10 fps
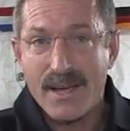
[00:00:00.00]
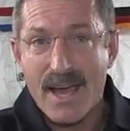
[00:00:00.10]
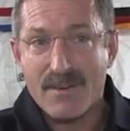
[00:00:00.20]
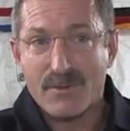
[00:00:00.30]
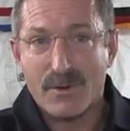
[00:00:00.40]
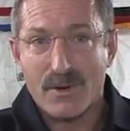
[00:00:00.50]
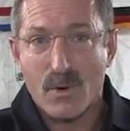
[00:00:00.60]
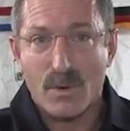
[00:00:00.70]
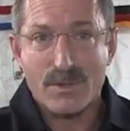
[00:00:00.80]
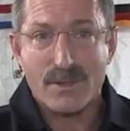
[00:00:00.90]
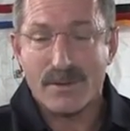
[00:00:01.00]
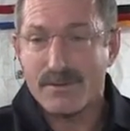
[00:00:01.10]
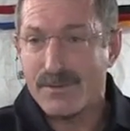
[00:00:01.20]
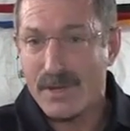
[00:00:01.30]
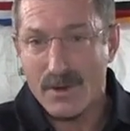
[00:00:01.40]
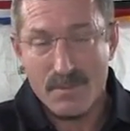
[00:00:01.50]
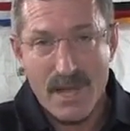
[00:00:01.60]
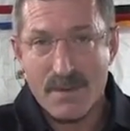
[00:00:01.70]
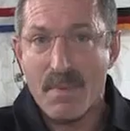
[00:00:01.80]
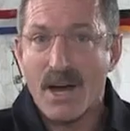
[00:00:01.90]
after a course of you know
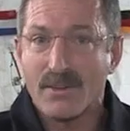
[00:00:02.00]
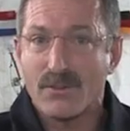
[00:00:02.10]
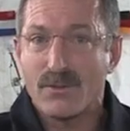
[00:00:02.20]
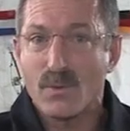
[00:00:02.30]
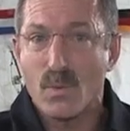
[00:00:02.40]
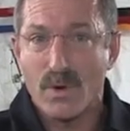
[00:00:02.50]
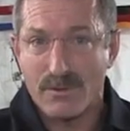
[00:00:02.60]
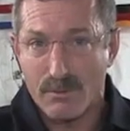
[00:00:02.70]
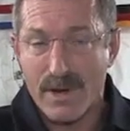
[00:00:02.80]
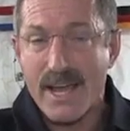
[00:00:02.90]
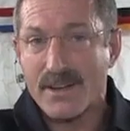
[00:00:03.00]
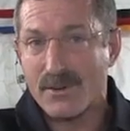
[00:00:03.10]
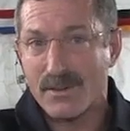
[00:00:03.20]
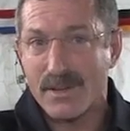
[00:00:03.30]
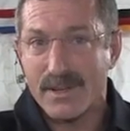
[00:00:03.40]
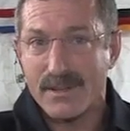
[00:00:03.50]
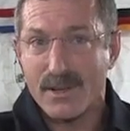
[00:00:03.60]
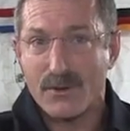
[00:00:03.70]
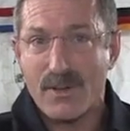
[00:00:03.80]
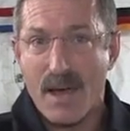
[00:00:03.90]
many months, would re-enter the,
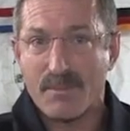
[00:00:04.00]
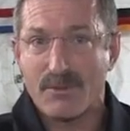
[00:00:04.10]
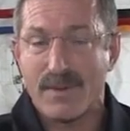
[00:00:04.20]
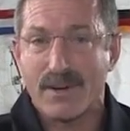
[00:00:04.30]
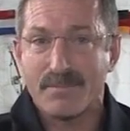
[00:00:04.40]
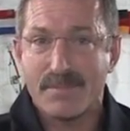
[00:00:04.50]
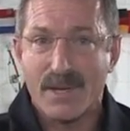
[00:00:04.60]
the Earth's atmosphere.